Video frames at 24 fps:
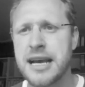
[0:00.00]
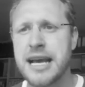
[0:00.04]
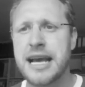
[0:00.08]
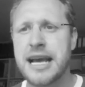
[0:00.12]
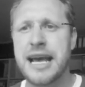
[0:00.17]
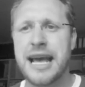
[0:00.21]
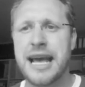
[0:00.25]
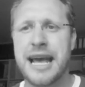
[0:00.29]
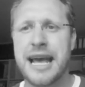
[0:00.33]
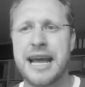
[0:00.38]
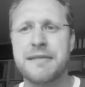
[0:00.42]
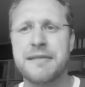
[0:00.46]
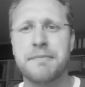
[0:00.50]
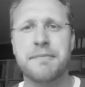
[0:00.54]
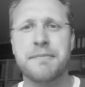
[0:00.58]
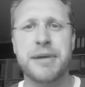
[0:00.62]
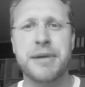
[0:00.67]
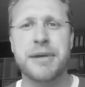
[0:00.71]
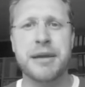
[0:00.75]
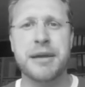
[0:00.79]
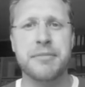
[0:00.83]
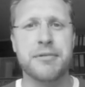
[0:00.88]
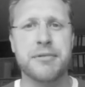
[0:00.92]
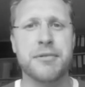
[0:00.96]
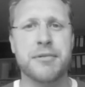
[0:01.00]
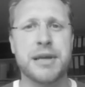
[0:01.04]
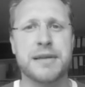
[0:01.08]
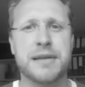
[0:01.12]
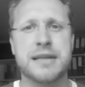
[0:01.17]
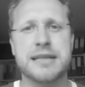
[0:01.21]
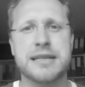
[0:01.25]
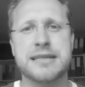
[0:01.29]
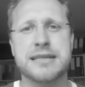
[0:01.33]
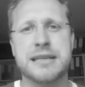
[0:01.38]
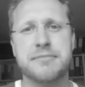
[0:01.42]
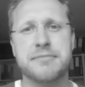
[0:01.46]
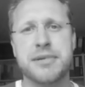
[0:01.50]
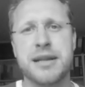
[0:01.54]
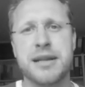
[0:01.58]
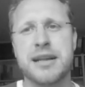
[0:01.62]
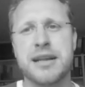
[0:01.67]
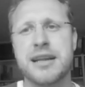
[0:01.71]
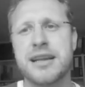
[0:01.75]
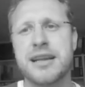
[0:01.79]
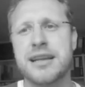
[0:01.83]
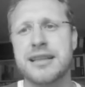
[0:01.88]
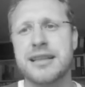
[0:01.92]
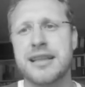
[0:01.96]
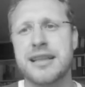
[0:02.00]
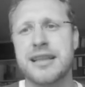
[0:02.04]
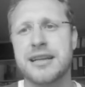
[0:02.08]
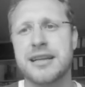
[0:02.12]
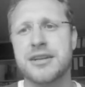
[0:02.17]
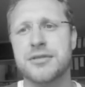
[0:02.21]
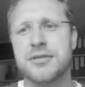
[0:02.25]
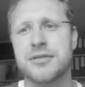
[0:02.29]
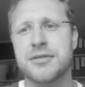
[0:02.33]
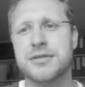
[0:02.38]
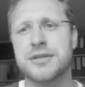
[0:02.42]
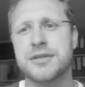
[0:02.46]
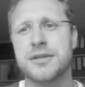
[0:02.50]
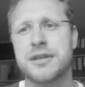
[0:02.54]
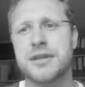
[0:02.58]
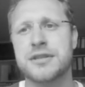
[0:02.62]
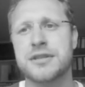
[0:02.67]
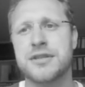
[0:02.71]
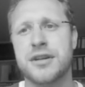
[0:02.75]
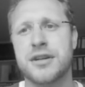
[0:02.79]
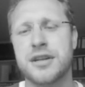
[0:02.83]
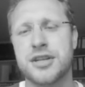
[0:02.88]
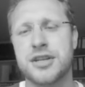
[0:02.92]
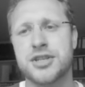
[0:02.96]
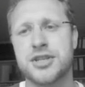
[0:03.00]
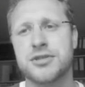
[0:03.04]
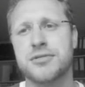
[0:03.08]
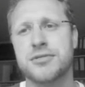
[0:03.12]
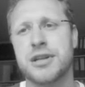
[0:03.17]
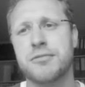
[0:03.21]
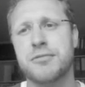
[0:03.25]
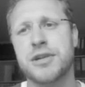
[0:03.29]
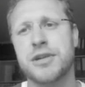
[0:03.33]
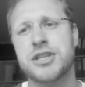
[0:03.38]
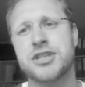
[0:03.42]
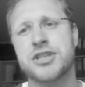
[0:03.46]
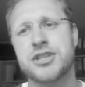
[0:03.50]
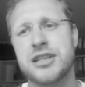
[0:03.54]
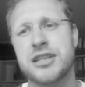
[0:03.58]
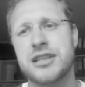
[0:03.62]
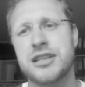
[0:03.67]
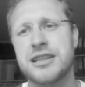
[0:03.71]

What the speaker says: and people with disability that go to the Sonderschule, which